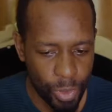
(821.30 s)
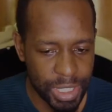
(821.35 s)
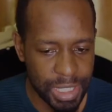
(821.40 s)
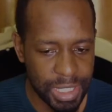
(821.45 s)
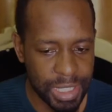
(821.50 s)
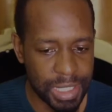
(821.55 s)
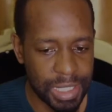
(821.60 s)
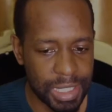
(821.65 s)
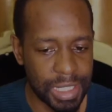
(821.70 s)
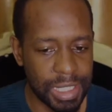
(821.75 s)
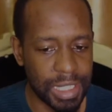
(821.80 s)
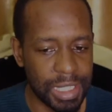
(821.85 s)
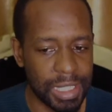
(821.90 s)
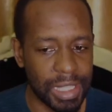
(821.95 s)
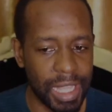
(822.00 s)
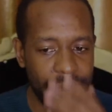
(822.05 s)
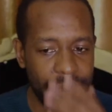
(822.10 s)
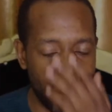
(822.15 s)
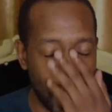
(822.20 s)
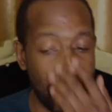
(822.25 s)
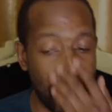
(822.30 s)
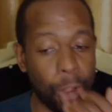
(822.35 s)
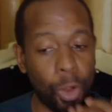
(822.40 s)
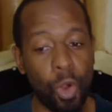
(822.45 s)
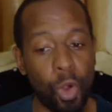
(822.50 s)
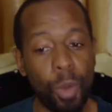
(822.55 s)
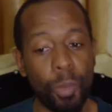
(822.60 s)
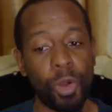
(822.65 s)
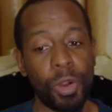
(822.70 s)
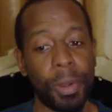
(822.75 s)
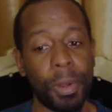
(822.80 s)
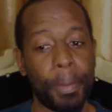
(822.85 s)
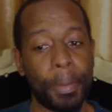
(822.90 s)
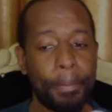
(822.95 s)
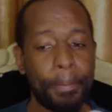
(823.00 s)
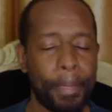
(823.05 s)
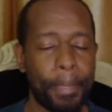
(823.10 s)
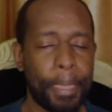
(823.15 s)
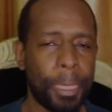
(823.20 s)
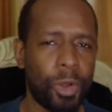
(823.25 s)
see that are common,
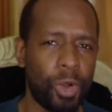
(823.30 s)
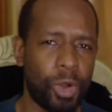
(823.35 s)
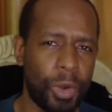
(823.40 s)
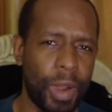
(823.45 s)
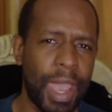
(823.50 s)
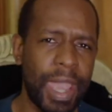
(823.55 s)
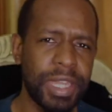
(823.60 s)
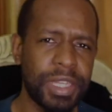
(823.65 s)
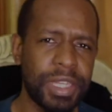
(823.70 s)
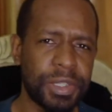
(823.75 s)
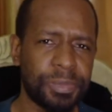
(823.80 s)
all right?